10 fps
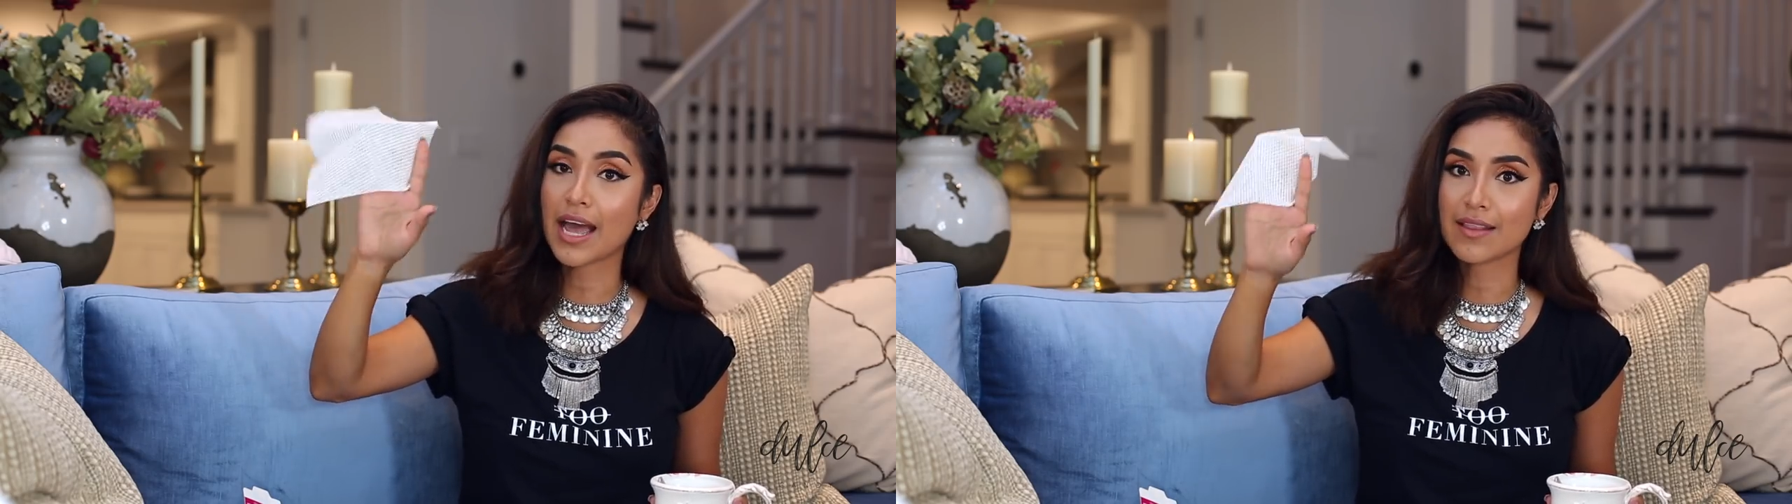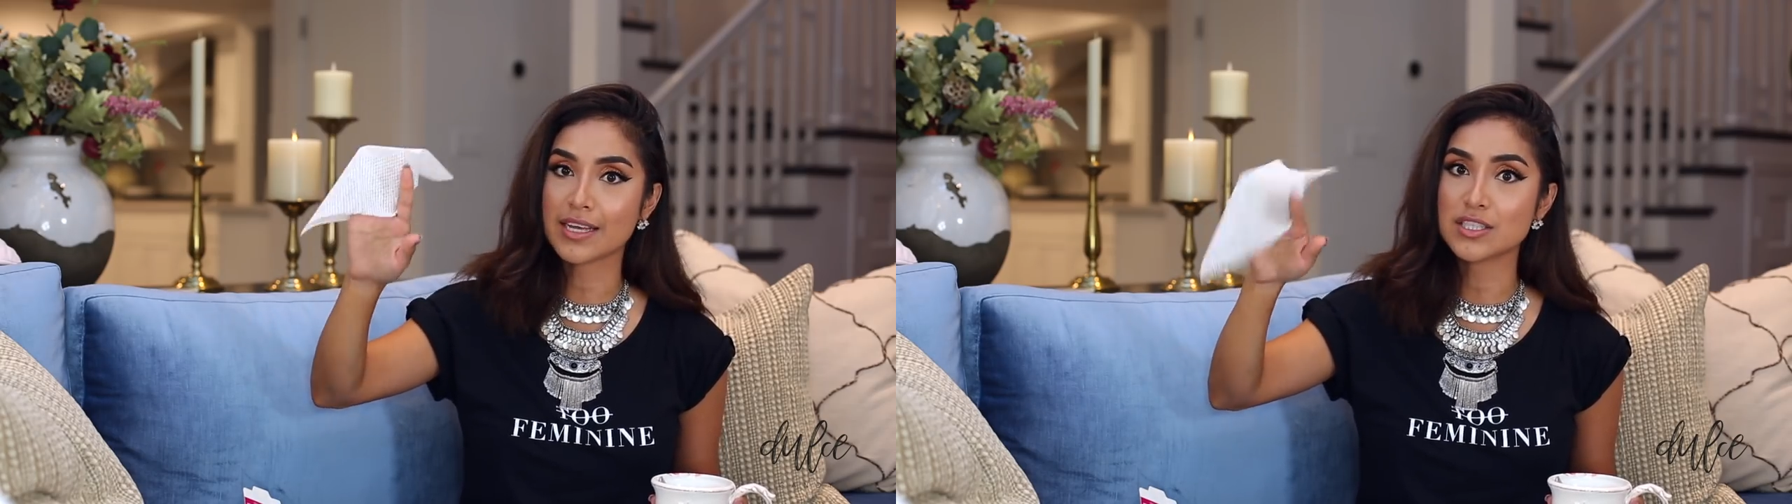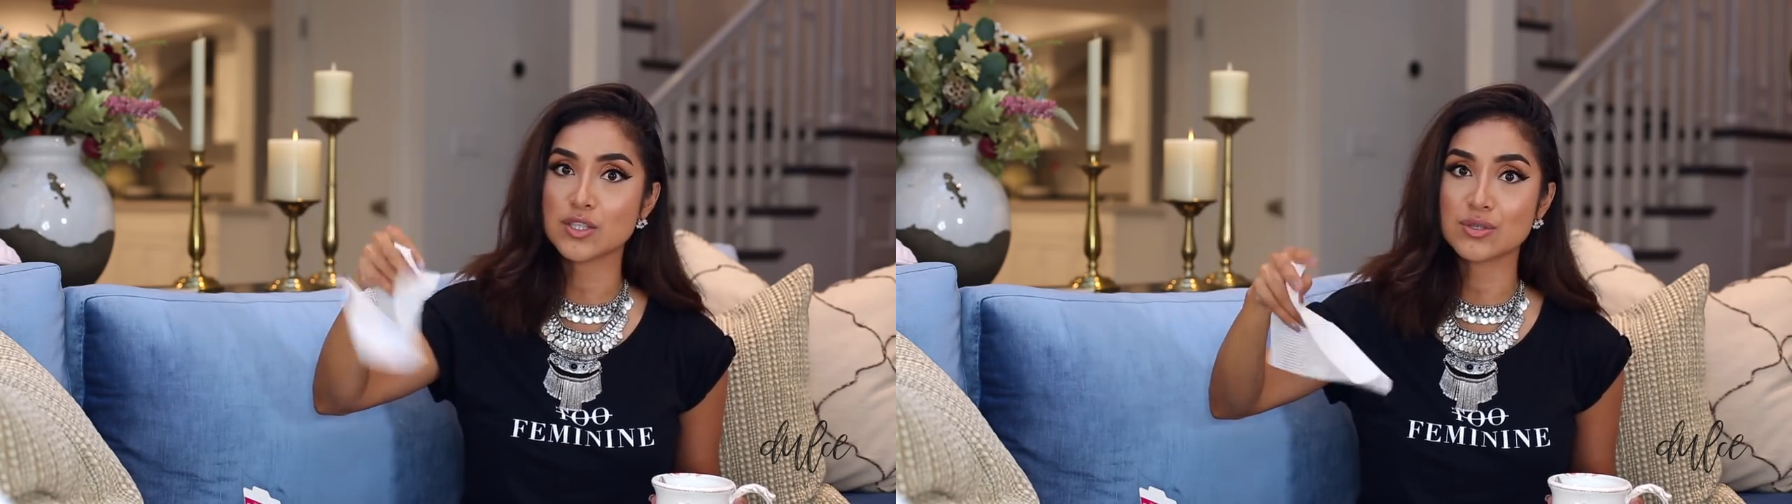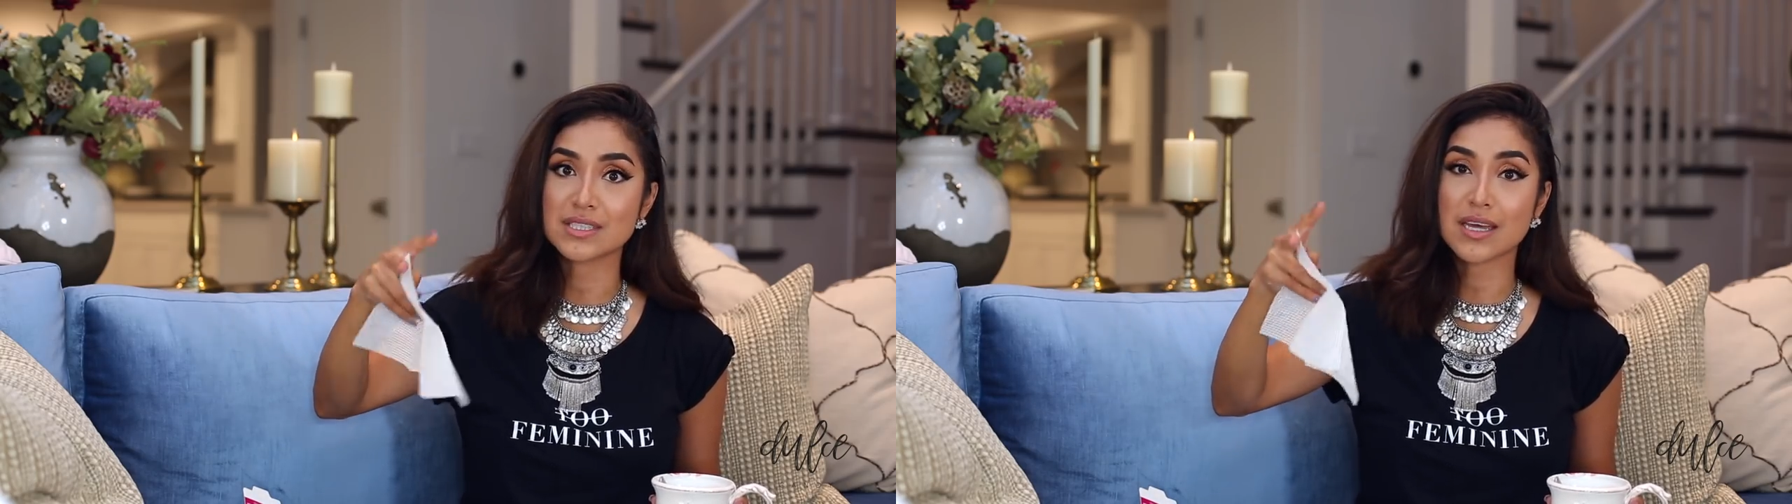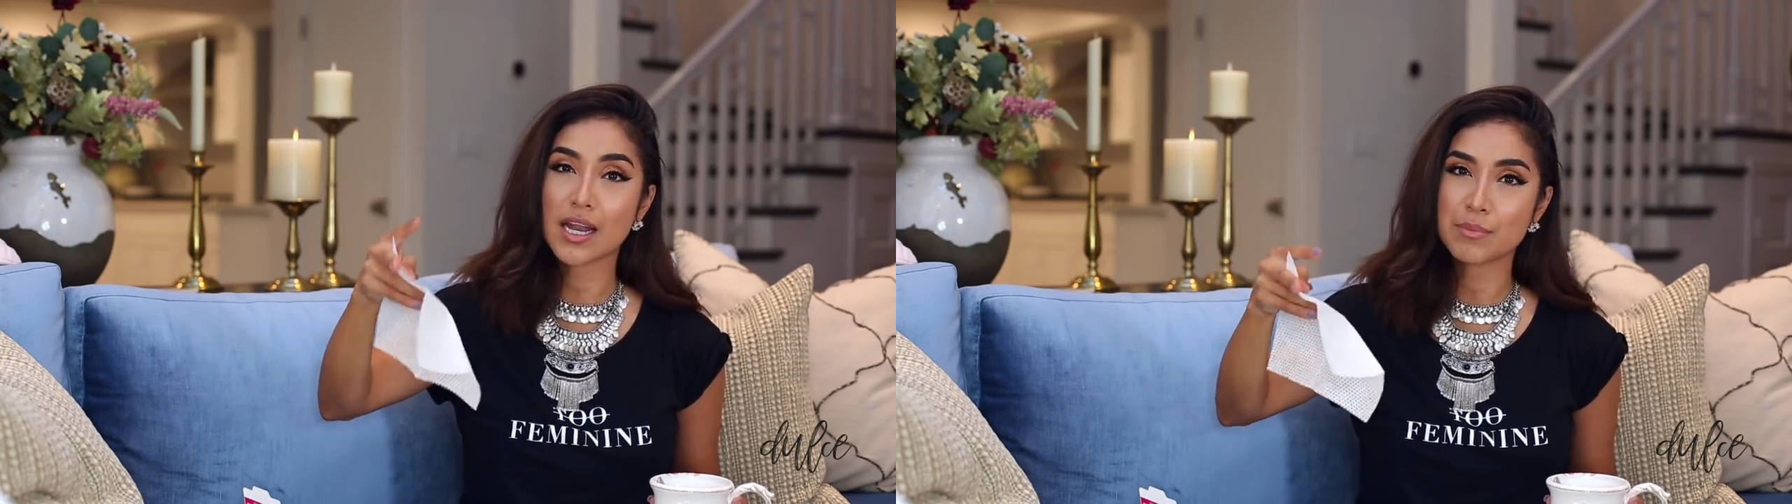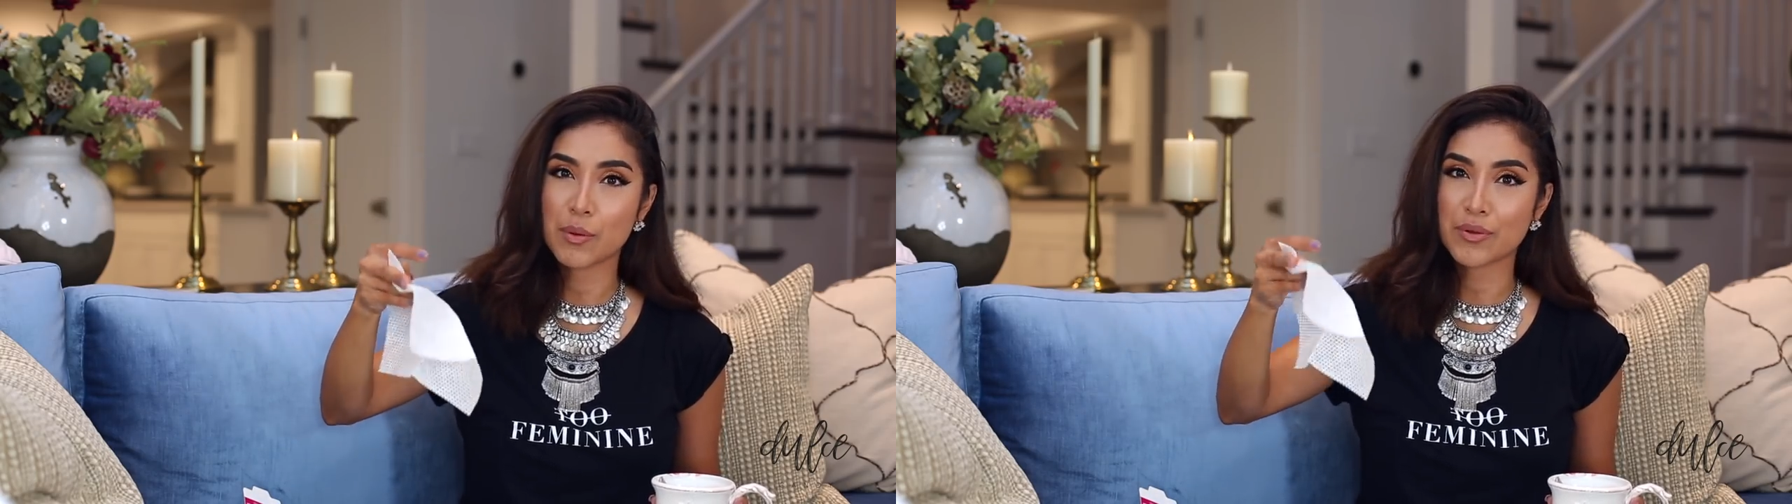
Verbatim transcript: I like to do, just cut them